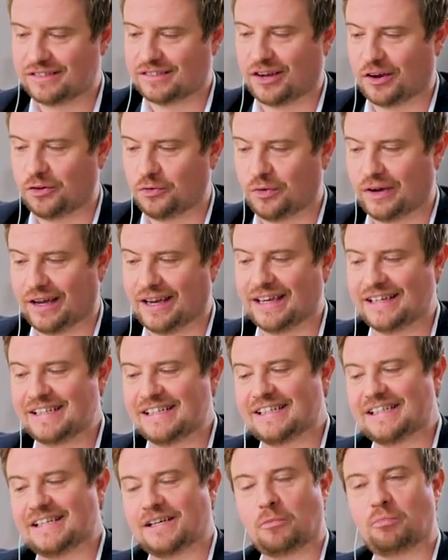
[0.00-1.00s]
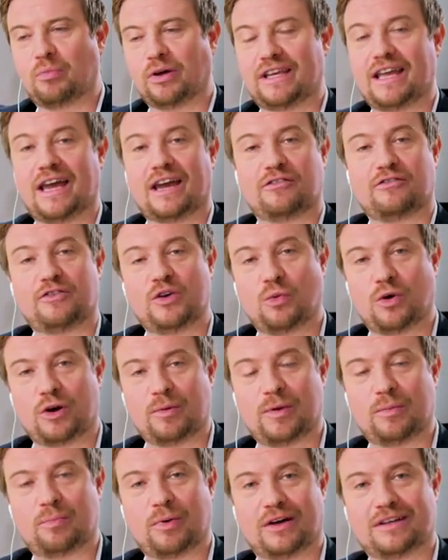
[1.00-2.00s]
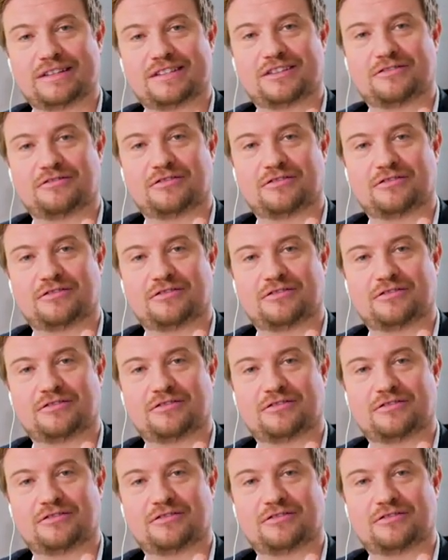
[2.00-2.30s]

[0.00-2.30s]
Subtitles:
So, but yeah, if you want to be part